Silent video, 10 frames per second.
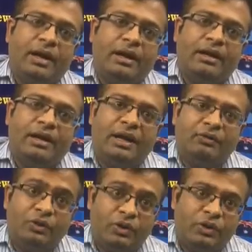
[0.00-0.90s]
And I
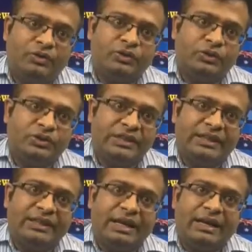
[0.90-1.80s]
would also
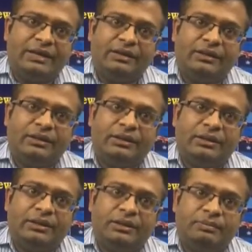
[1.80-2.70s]
say that
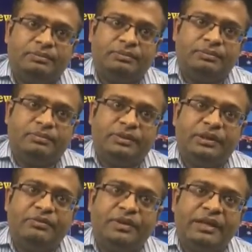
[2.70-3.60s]

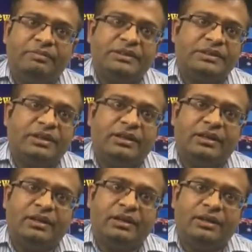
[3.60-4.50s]
the way Mr.
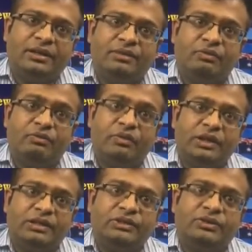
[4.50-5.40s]
Tandon
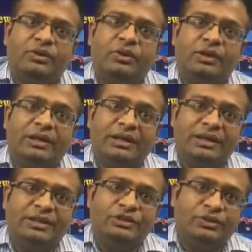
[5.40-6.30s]
works on
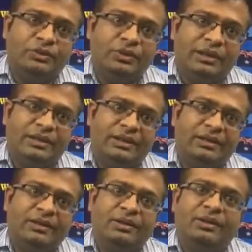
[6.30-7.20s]
each student,
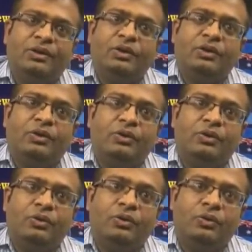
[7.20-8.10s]

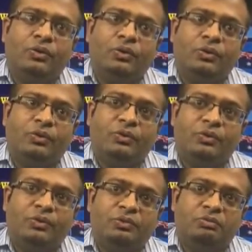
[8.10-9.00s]
no
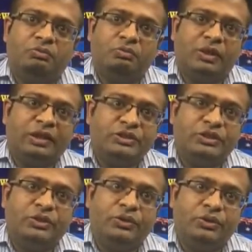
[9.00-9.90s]

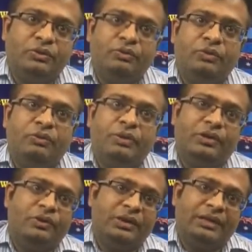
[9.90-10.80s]
institute would be
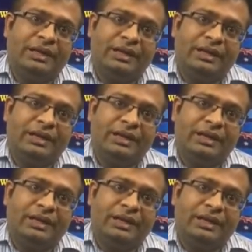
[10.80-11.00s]
doing